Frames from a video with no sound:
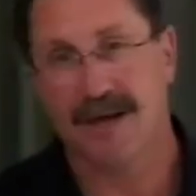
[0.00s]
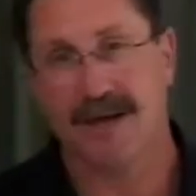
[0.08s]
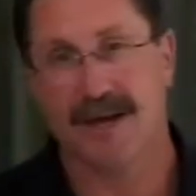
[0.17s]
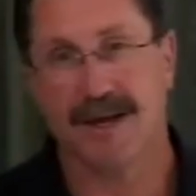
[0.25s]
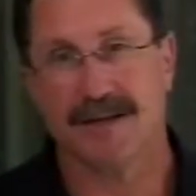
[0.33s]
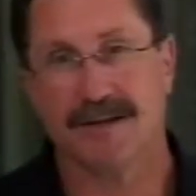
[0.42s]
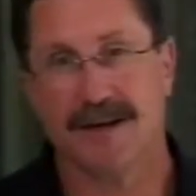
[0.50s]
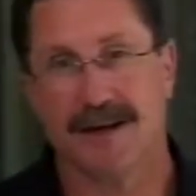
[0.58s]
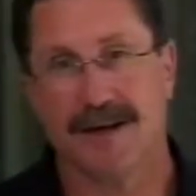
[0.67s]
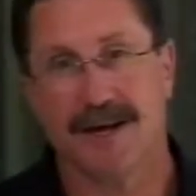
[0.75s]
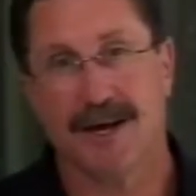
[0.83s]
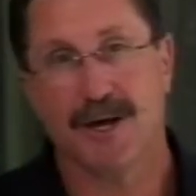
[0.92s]
and uh,
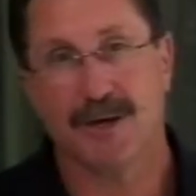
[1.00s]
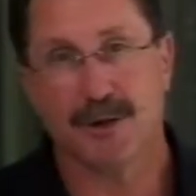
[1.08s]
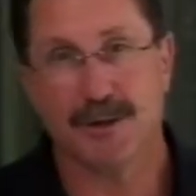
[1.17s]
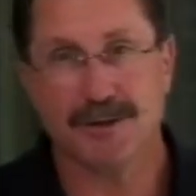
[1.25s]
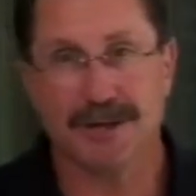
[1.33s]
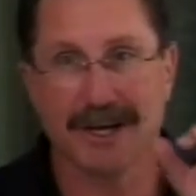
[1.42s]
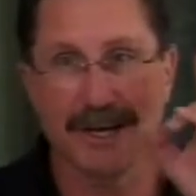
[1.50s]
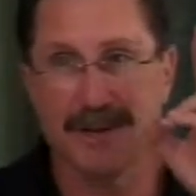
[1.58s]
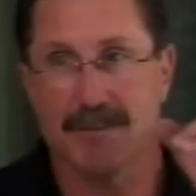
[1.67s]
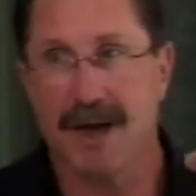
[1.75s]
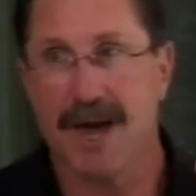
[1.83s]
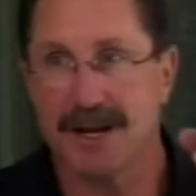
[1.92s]
usually the
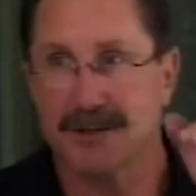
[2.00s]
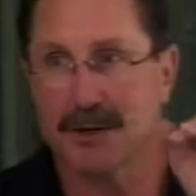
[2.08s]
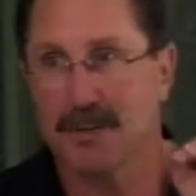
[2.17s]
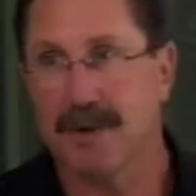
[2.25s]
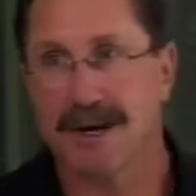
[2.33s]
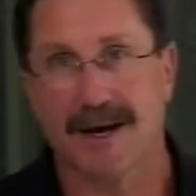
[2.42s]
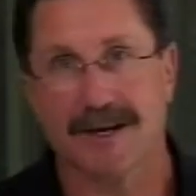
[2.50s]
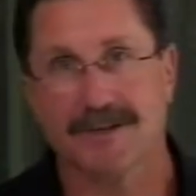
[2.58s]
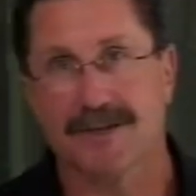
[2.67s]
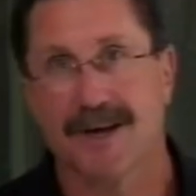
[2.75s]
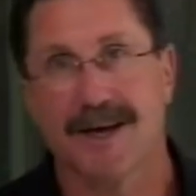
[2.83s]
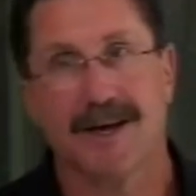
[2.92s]
manager because
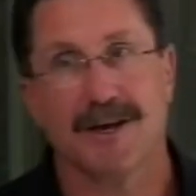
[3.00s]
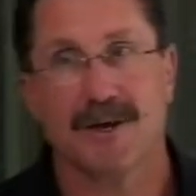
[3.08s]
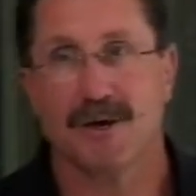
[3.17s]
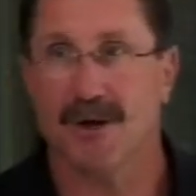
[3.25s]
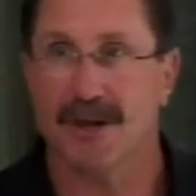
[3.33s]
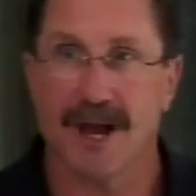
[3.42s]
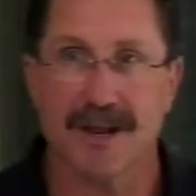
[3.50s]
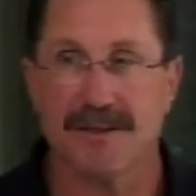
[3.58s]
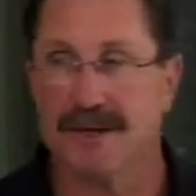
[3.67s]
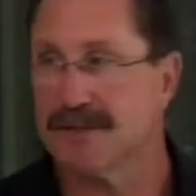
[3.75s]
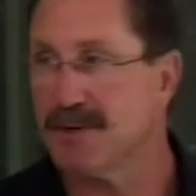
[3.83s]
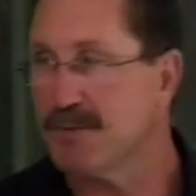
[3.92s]
you know a lot of
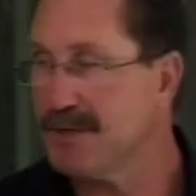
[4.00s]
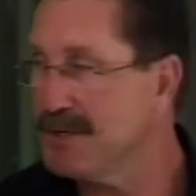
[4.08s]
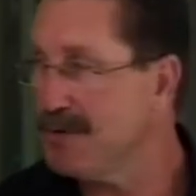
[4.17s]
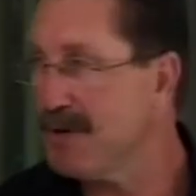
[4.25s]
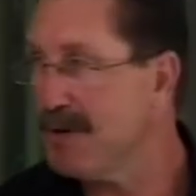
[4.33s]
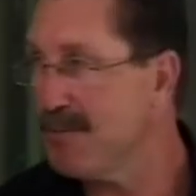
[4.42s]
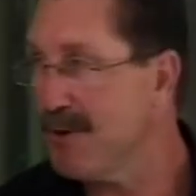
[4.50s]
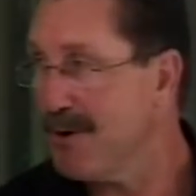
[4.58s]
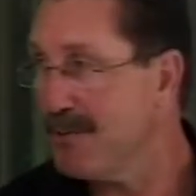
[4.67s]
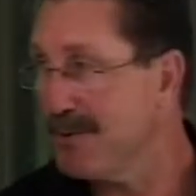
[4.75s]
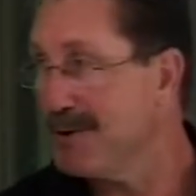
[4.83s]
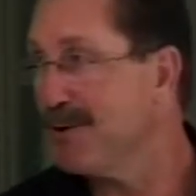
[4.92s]
things that we do anymore are
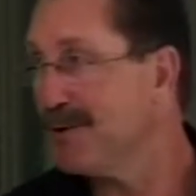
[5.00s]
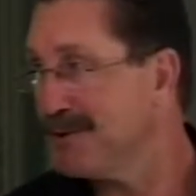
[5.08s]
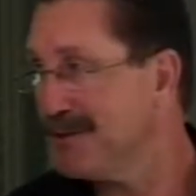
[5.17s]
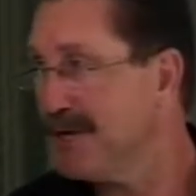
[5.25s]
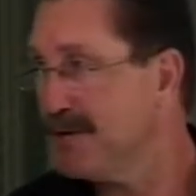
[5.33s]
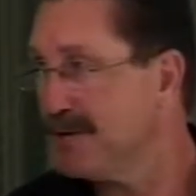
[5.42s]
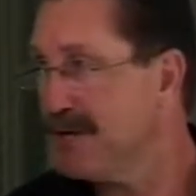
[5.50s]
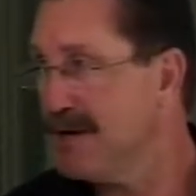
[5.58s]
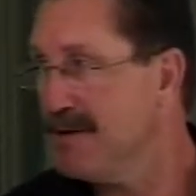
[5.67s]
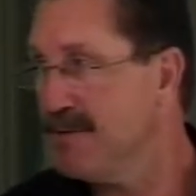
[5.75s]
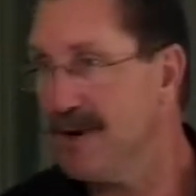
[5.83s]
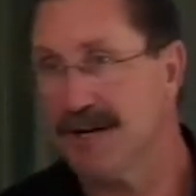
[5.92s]
really no secret to
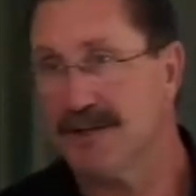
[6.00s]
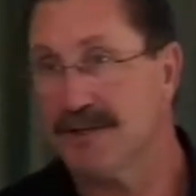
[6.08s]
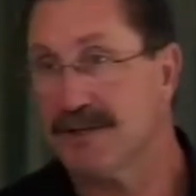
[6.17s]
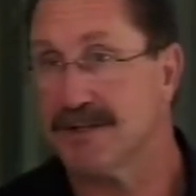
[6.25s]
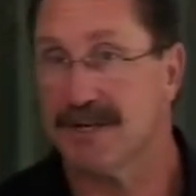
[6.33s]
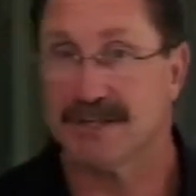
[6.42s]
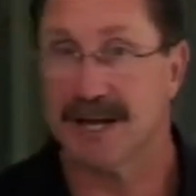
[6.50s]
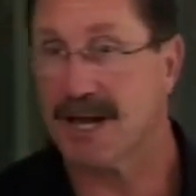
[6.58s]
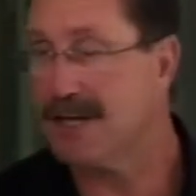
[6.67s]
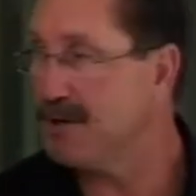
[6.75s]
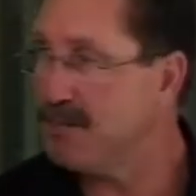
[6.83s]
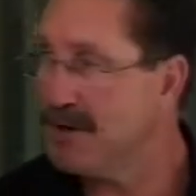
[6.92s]
anybody. It's just
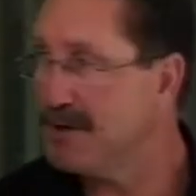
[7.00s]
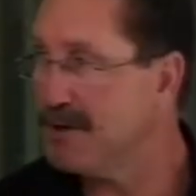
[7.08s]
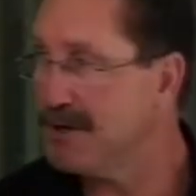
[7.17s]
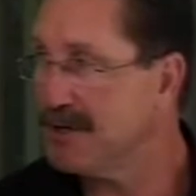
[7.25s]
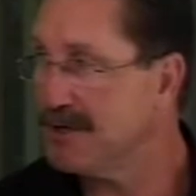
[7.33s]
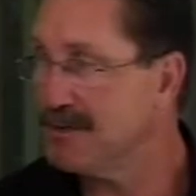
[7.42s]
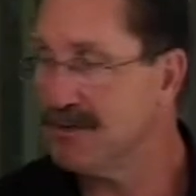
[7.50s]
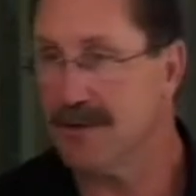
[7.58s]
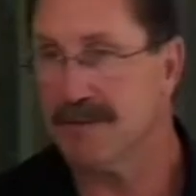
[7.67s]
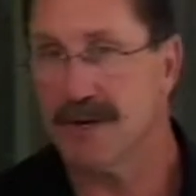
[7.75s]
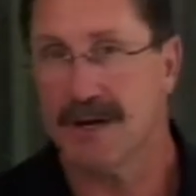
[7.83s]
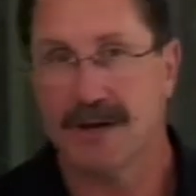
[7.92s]
exactly when you're going to do them.
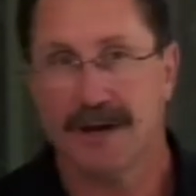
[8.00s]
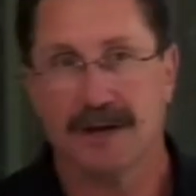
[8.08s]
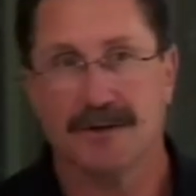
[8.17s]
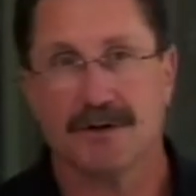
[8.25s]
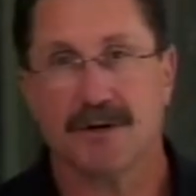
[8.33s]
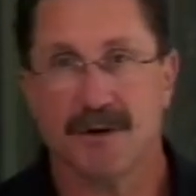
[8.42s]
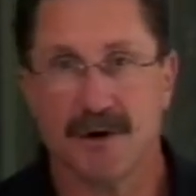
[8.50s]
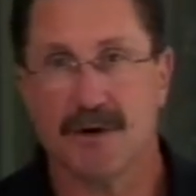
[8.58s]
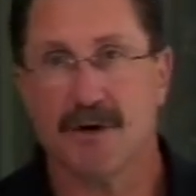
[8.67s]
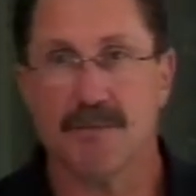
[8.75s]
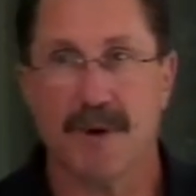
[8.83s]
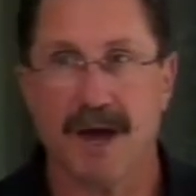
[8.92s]
So you know a
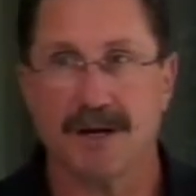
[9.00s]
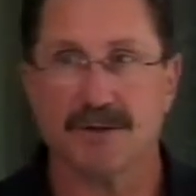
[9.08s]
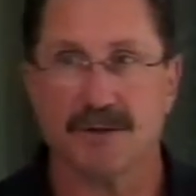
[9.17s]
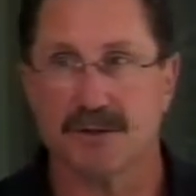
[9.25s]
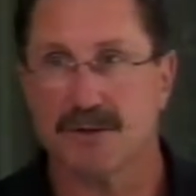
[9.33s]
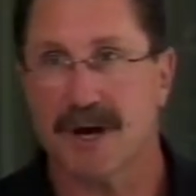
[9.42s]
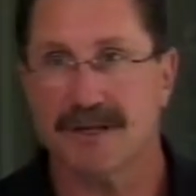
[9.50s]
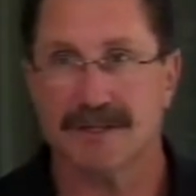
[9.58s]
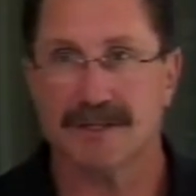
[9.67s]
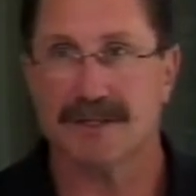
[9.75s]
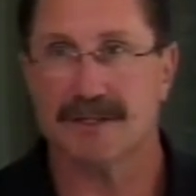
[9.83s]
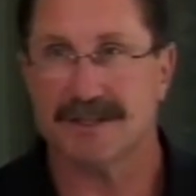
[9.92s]
good manager will try to st
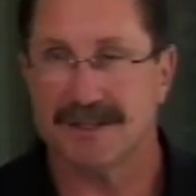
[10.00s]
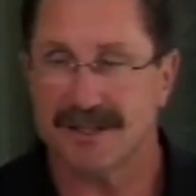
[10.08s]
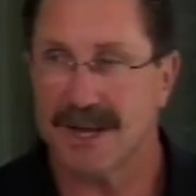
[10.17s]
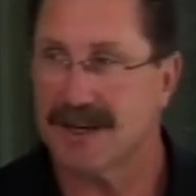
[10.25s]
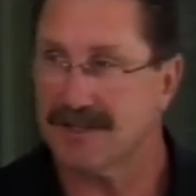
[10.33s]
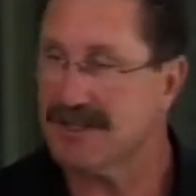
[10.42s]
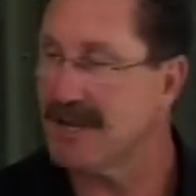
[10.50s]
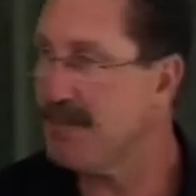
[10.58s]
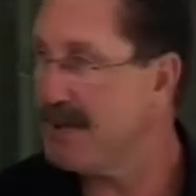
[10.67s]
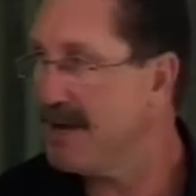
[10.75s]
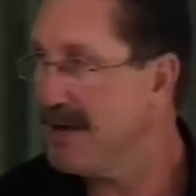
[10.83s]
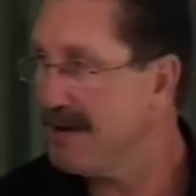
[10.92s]
stay a step
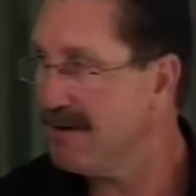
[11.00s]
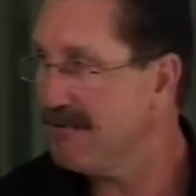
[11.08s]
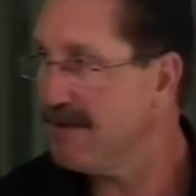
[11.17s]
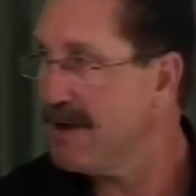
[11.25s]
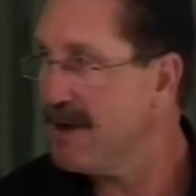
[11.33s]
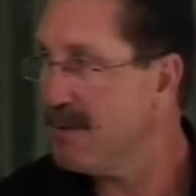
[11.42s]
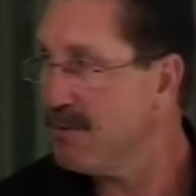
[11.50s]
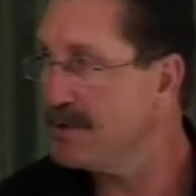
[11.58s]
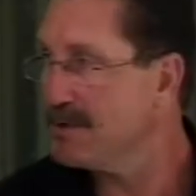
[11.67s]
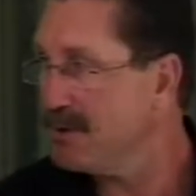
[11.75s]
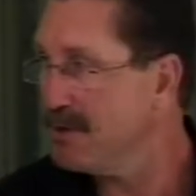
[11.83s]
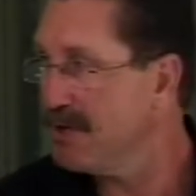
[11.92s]
ahead of what's
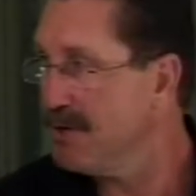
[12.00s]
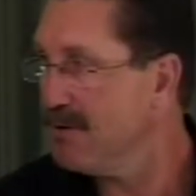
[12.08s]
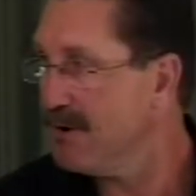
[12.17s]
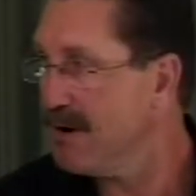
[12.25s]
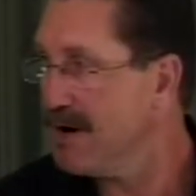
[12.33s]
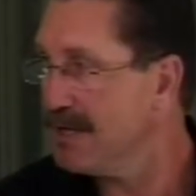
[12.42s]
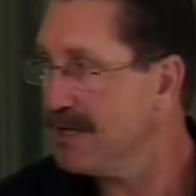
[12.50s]
really going on in the